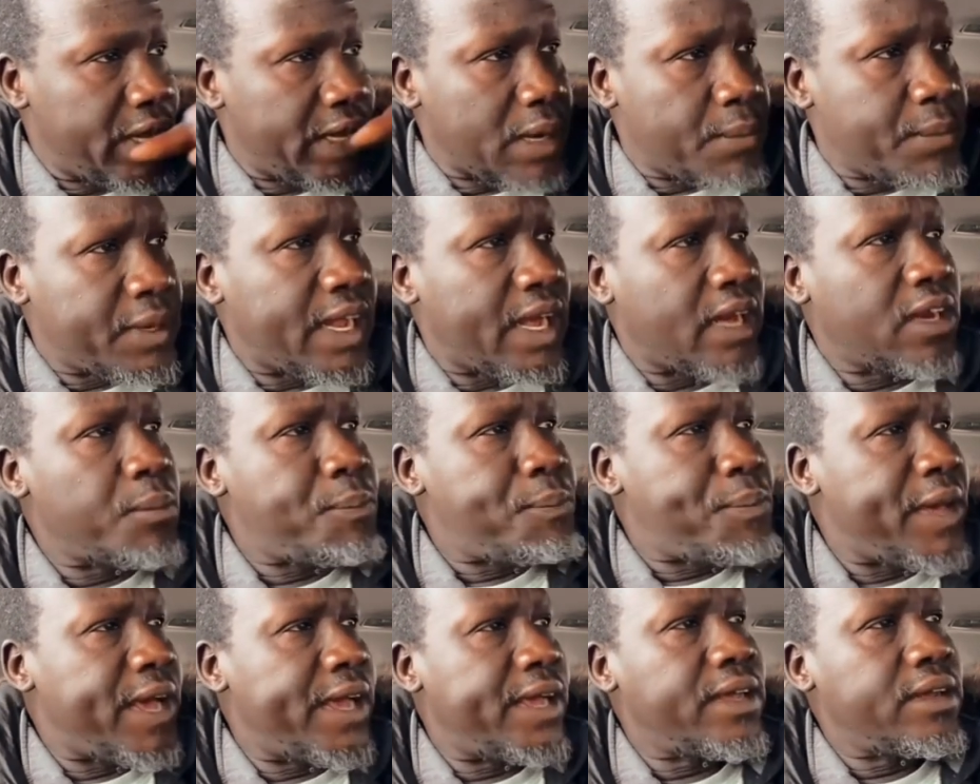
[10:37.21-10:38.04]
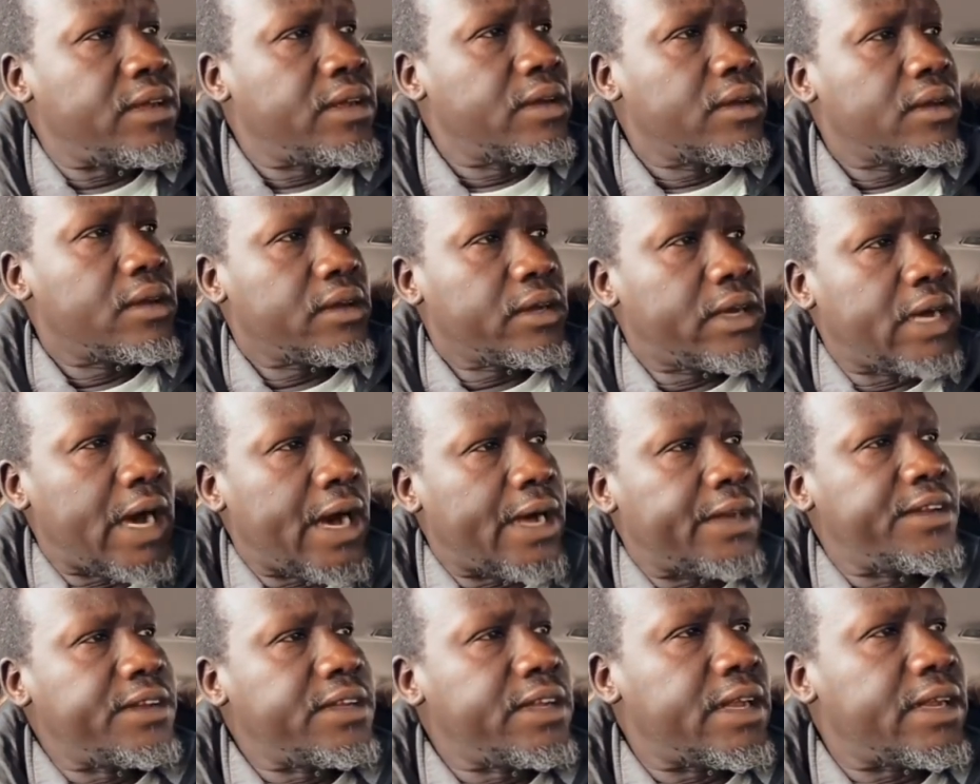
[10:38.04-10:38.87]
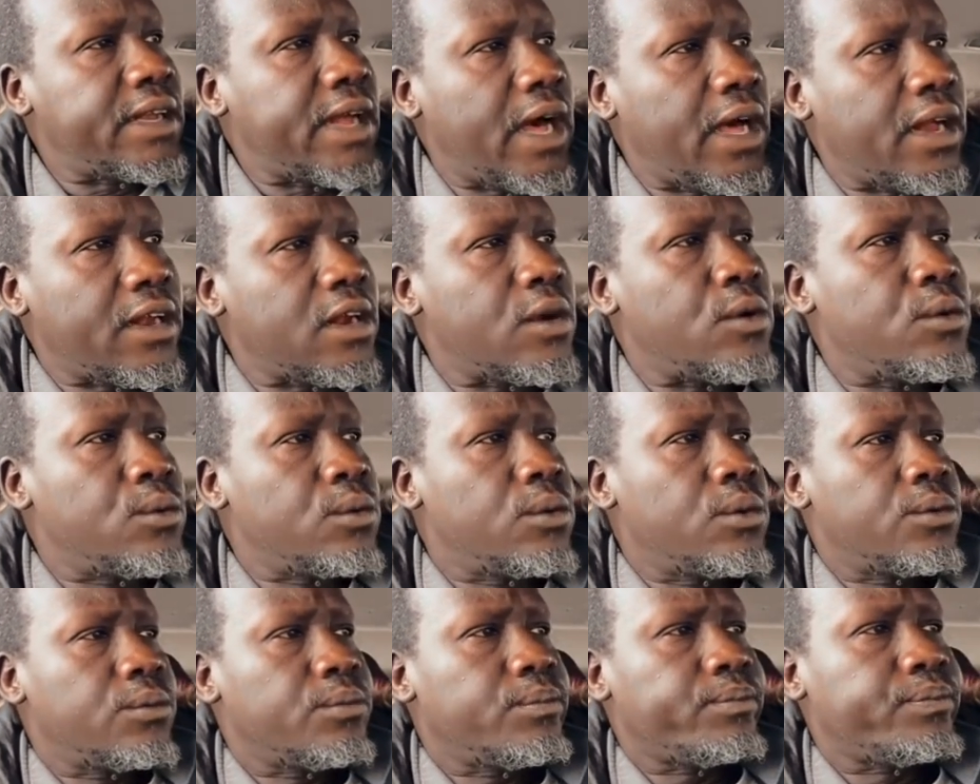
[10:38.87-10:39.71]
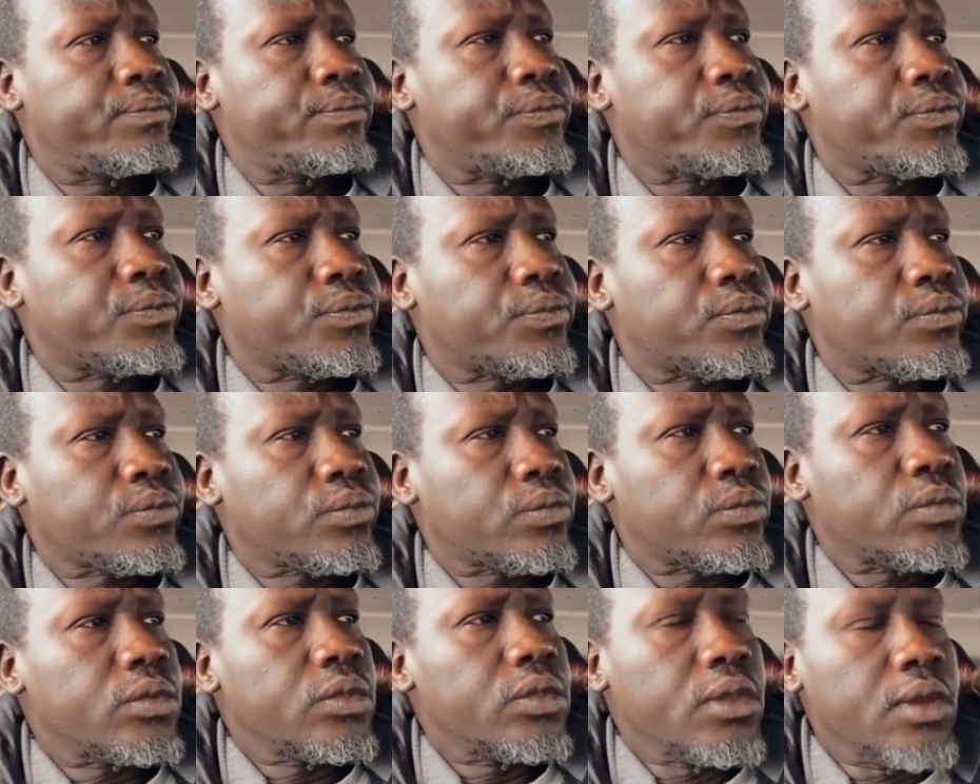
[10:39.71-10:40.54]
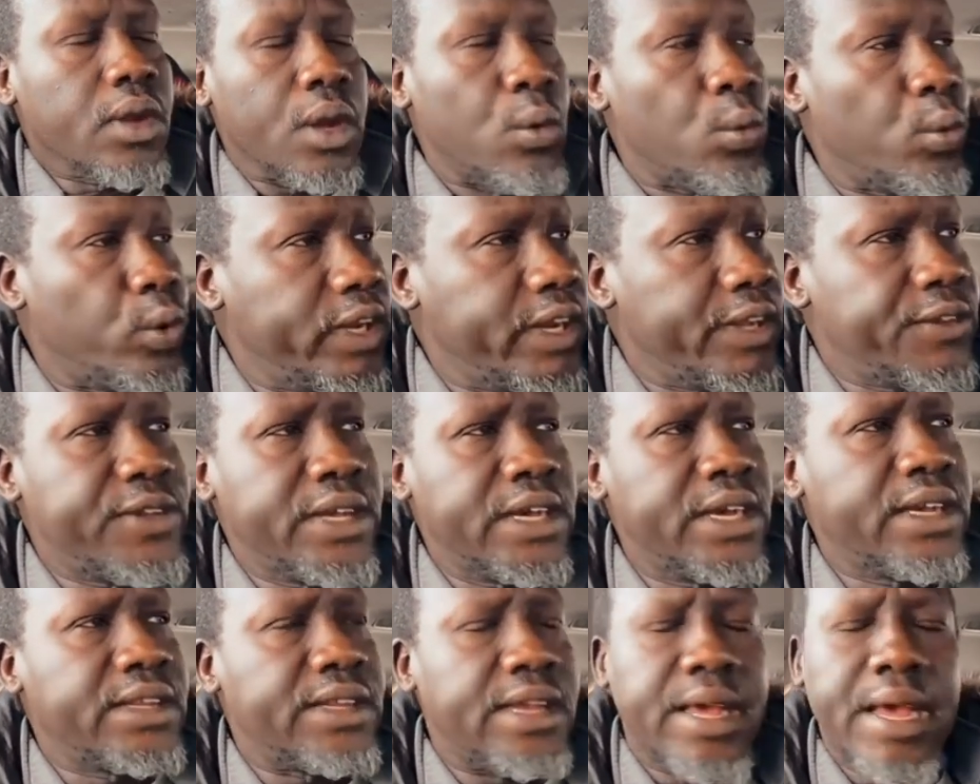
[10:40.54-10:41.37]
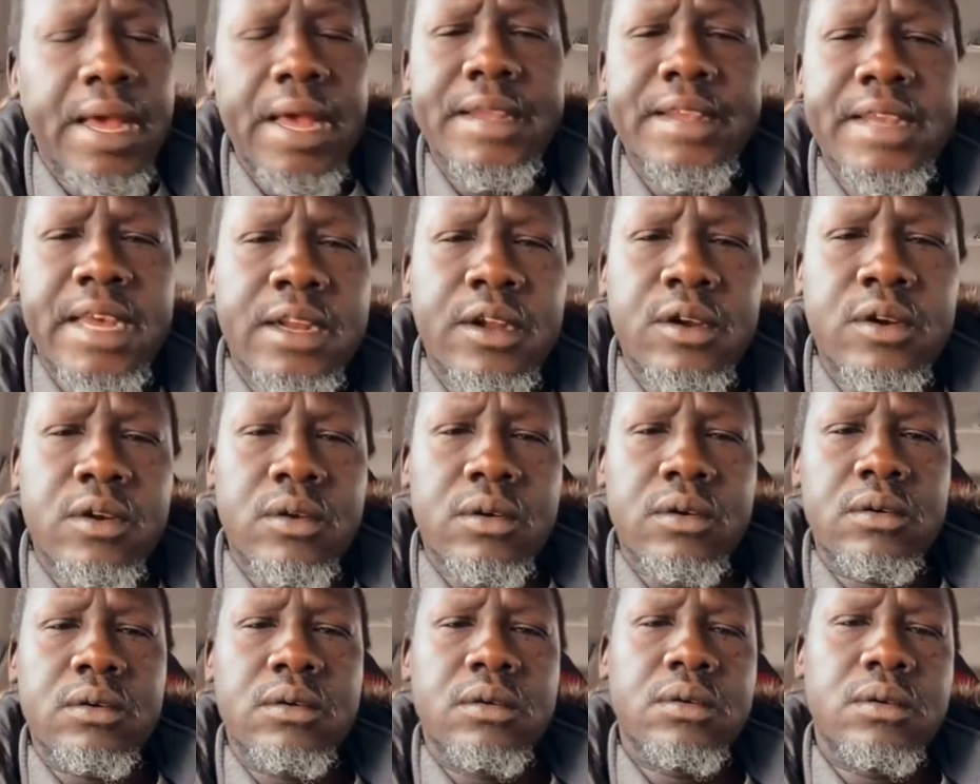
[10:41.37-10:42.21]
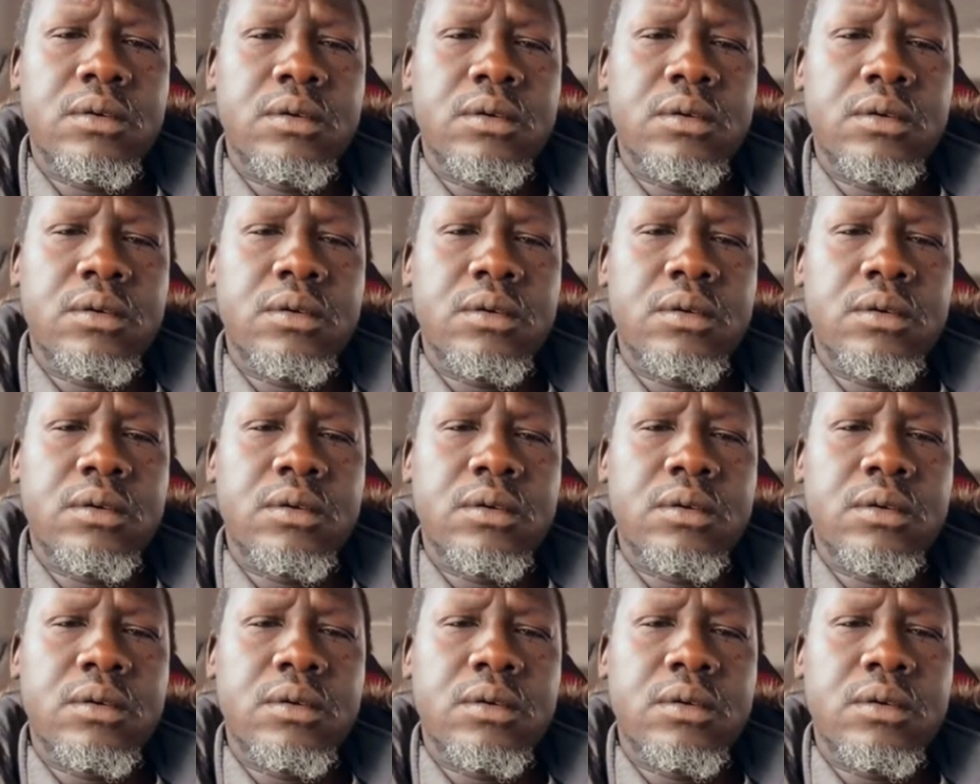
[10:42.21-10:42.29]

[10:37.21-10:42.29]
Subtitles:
eramanana pay gati general gudu die a general